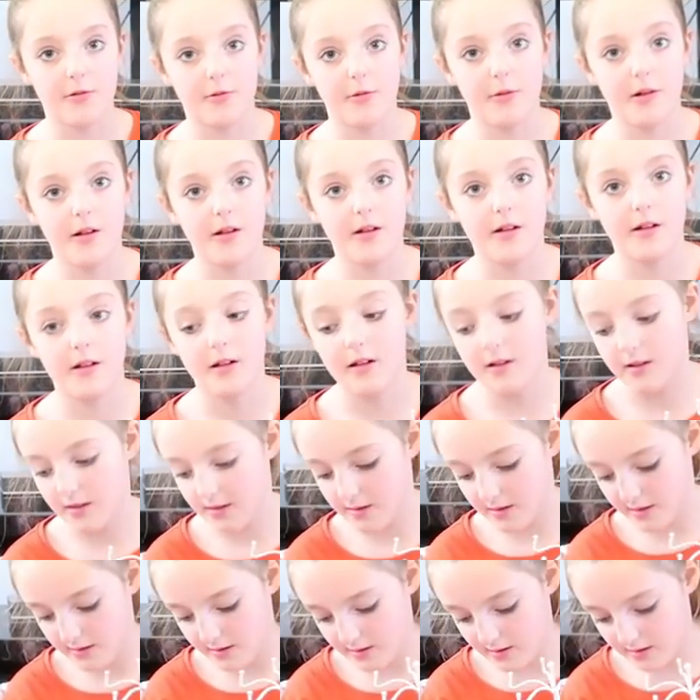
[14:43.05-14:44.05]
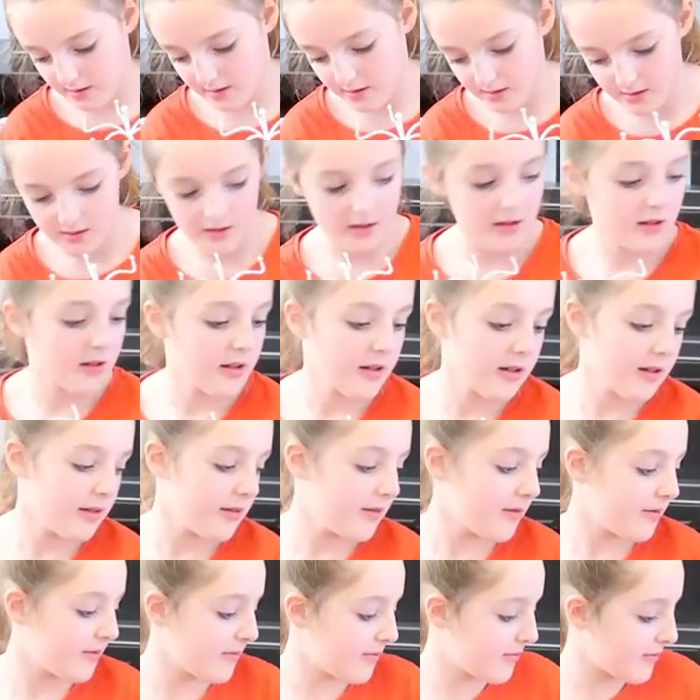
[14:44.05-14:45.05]
I untangle my
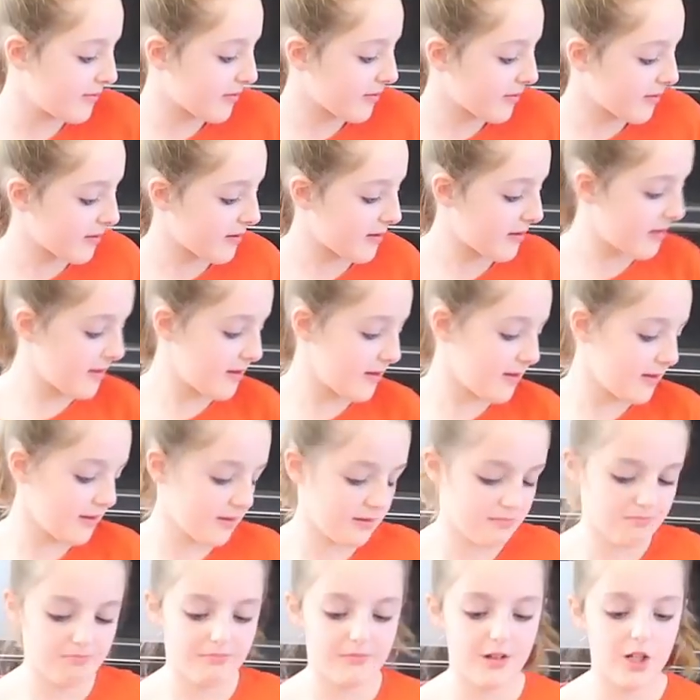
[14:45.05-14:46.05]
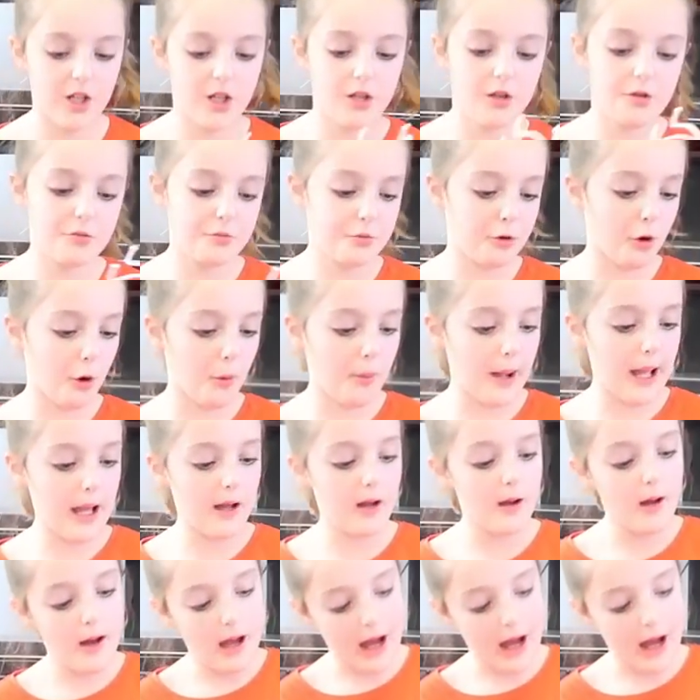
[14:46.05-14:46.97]
necklaces, I can't. I can't